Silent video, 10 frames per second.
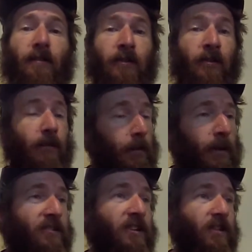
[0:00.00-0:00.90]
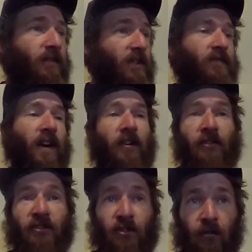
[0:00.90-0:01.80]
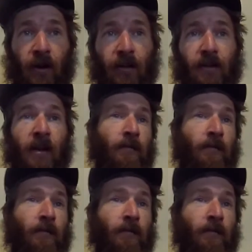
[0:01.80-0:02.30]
You know, I'm not saying the fish finder is correct.